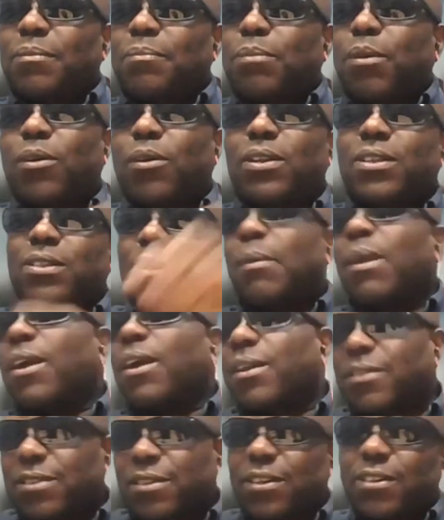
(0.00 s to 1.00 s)

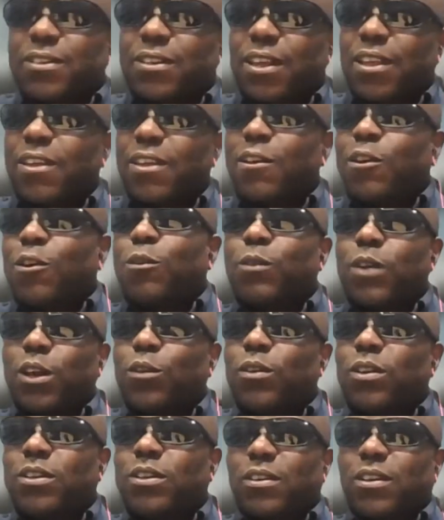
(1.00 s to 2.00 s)
policymakers, let's say
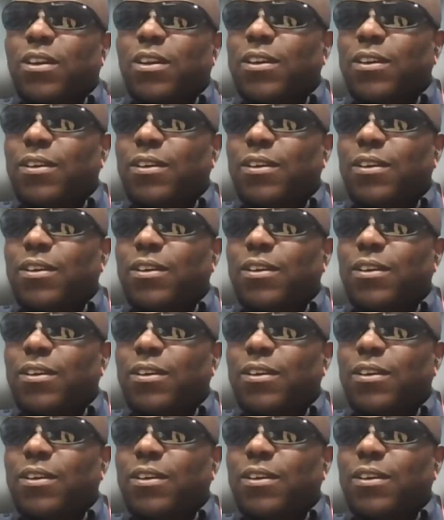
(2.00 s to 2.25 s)
regulatory